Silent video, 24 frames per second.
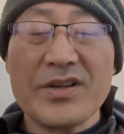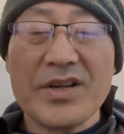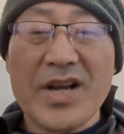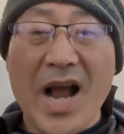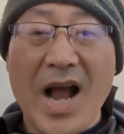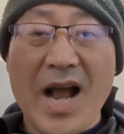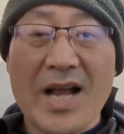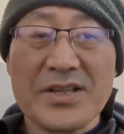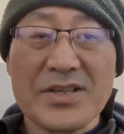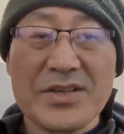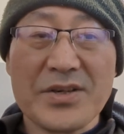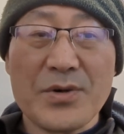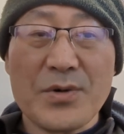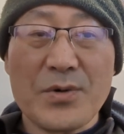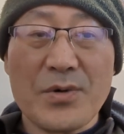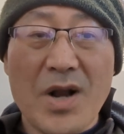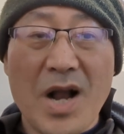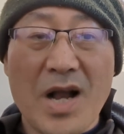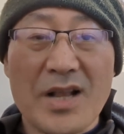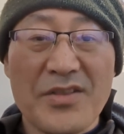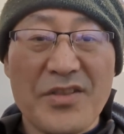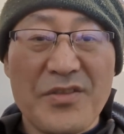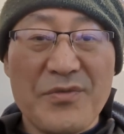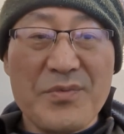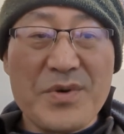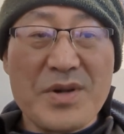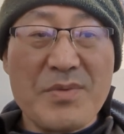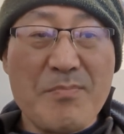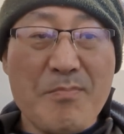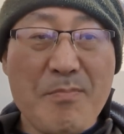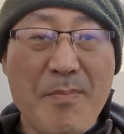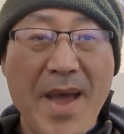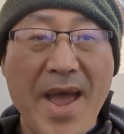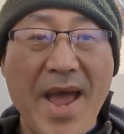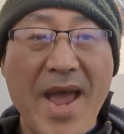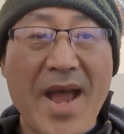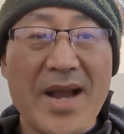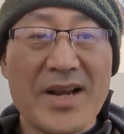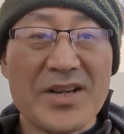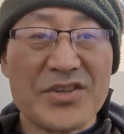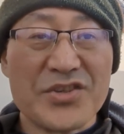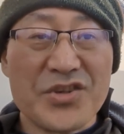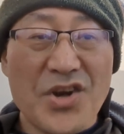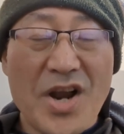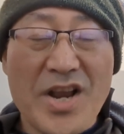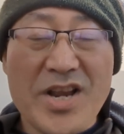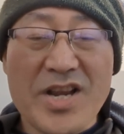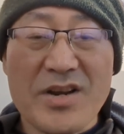to Costco, got three bag
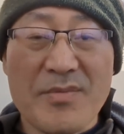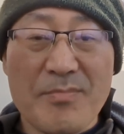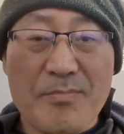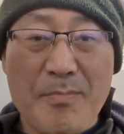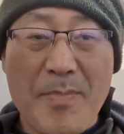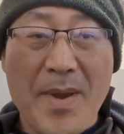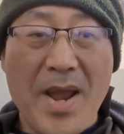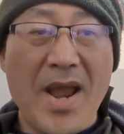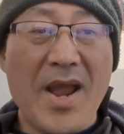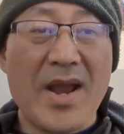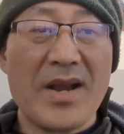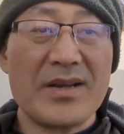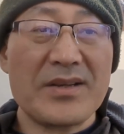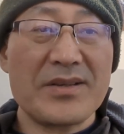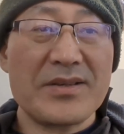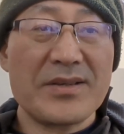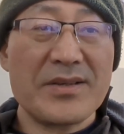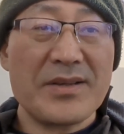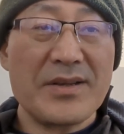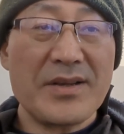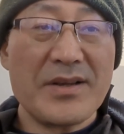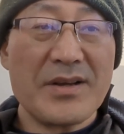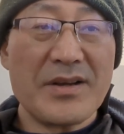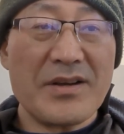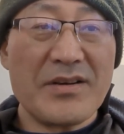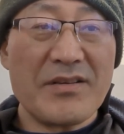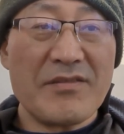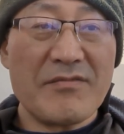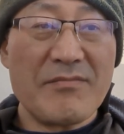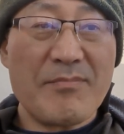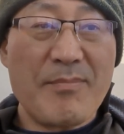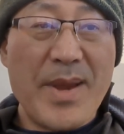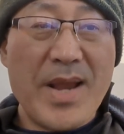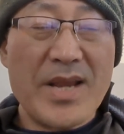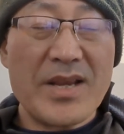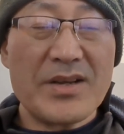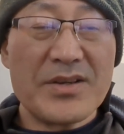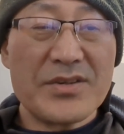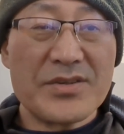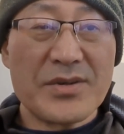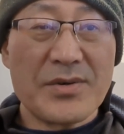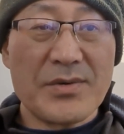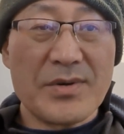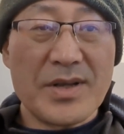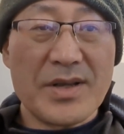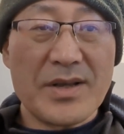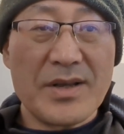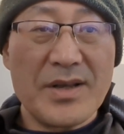giant bags of baking
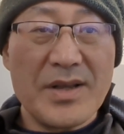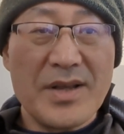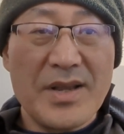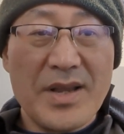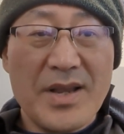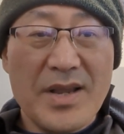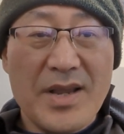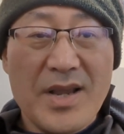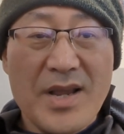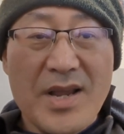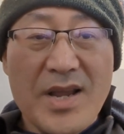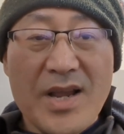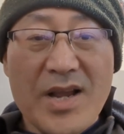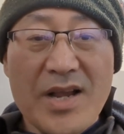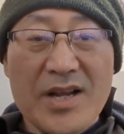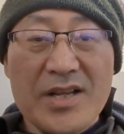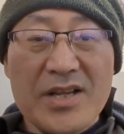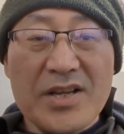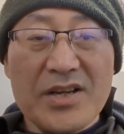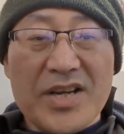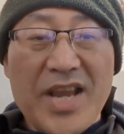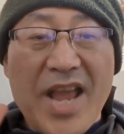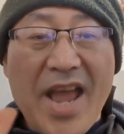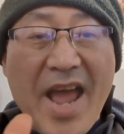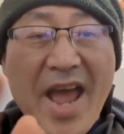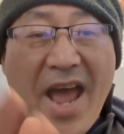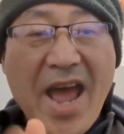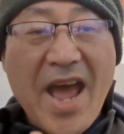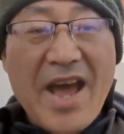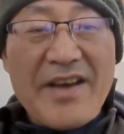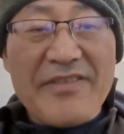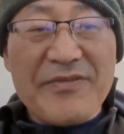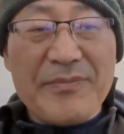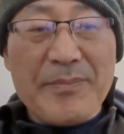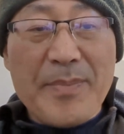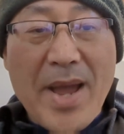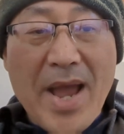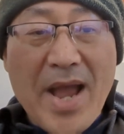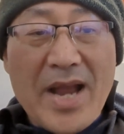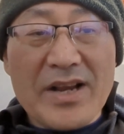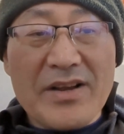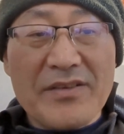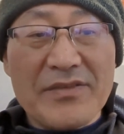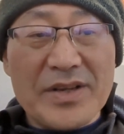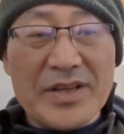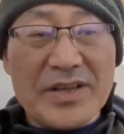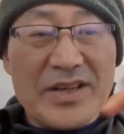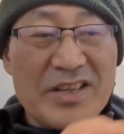soda, took half
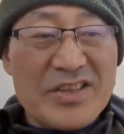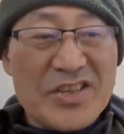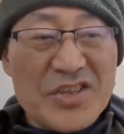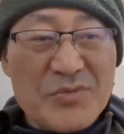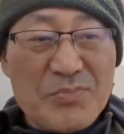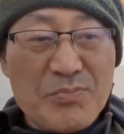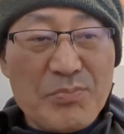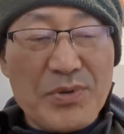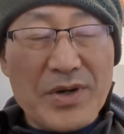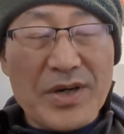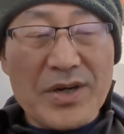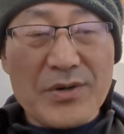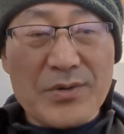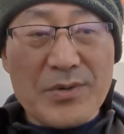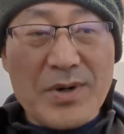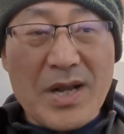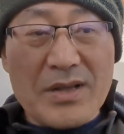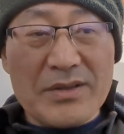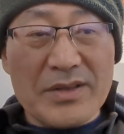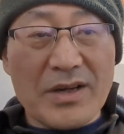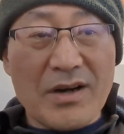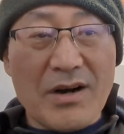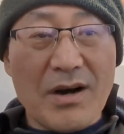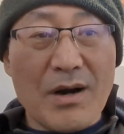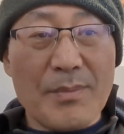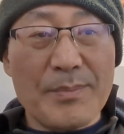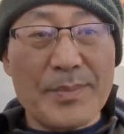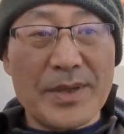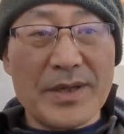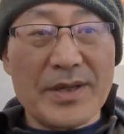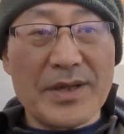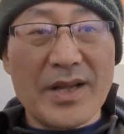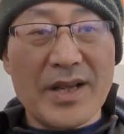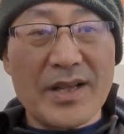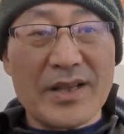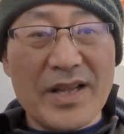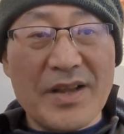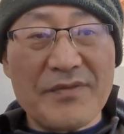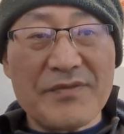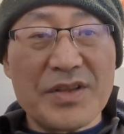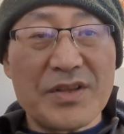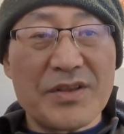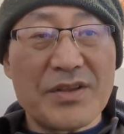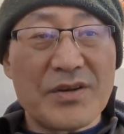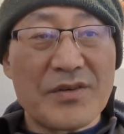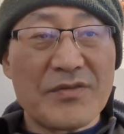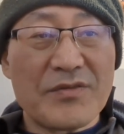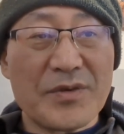bag of it and spread it around the carpet and left
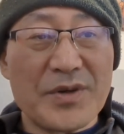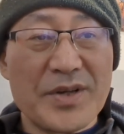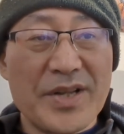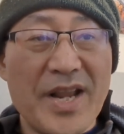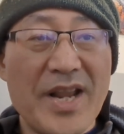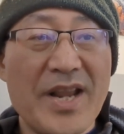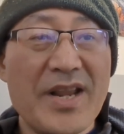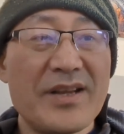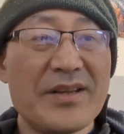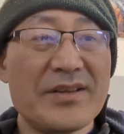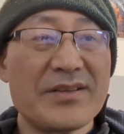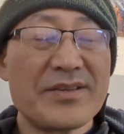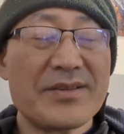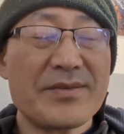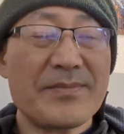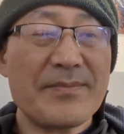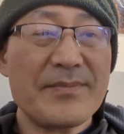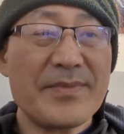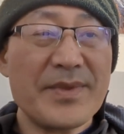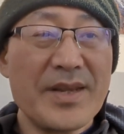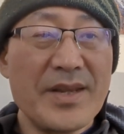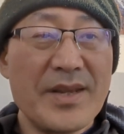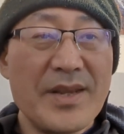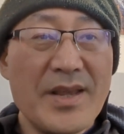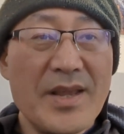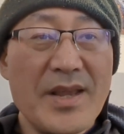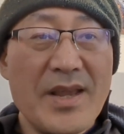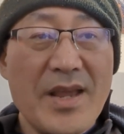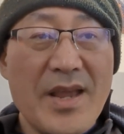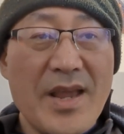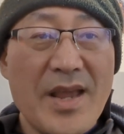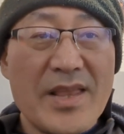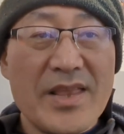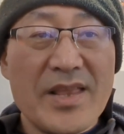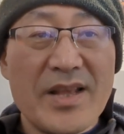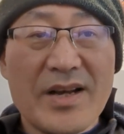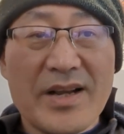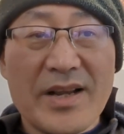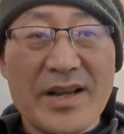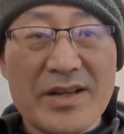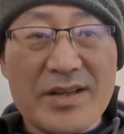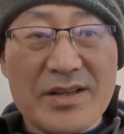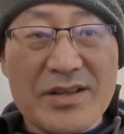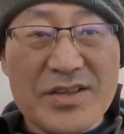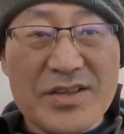it there for days. And then I